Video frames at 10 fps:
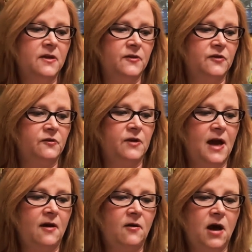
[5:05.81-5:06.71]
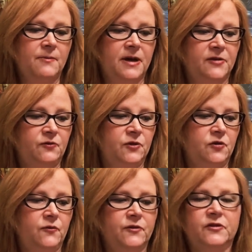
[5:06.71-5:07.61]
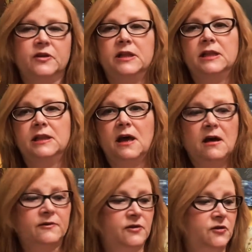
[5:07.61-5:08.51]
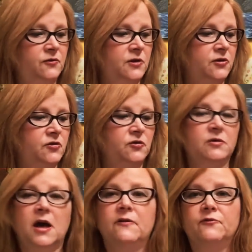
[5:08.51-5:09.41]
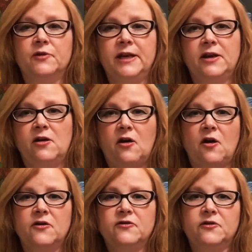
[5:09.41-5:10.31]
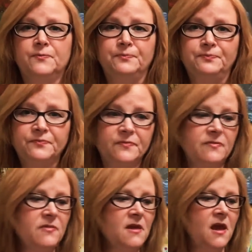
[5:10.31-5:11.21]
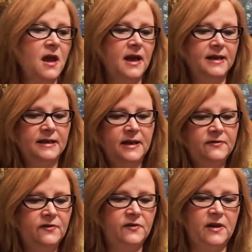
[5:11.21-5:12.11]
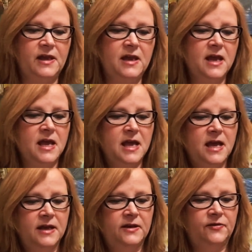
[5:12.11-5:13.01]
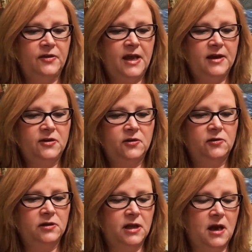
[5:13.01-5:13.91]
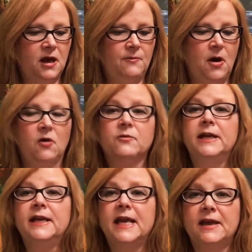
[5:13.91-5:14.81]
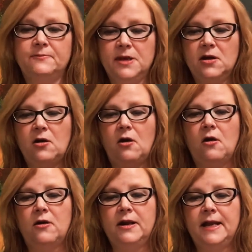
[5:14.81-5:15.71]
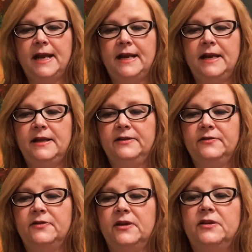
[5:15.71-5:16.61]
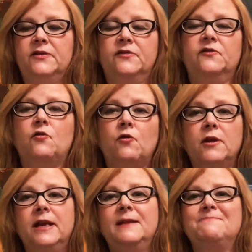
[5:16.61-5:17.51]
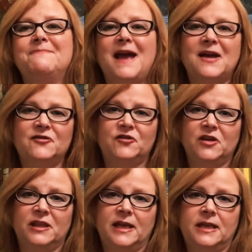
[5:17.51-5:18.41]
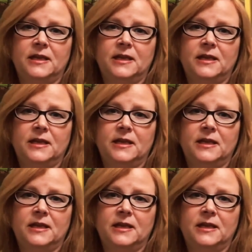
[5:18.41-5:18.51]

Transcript: So now I'm going to switch over to the True Love reading cards. And let's see, Nathaniel already gave me a card, and it is the Distorted Masculine.